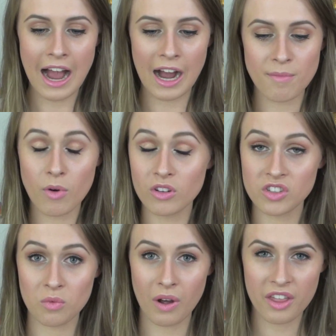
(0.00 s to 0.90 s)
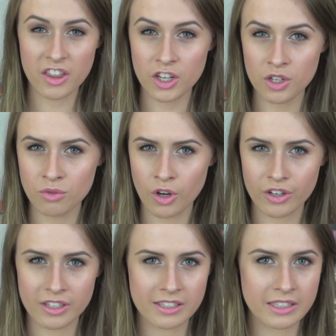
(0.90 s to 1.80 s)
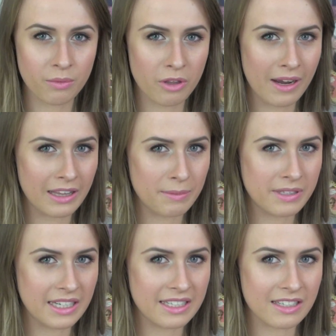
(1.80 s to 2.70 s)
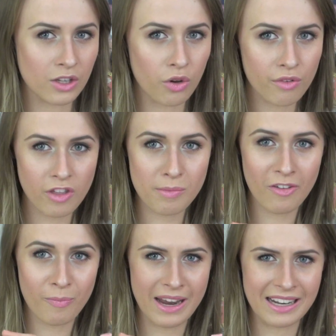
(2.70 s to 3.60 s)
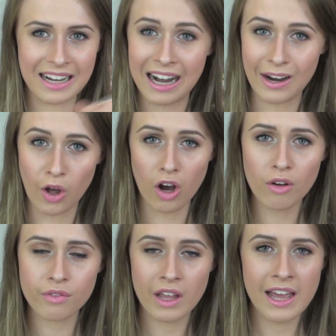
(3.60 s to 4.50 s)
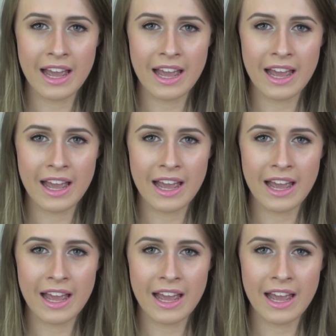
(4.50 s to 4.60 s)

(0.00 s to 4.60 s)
Also, one thing that you'll notice that with my lipsticks is a lot of them have been cut off.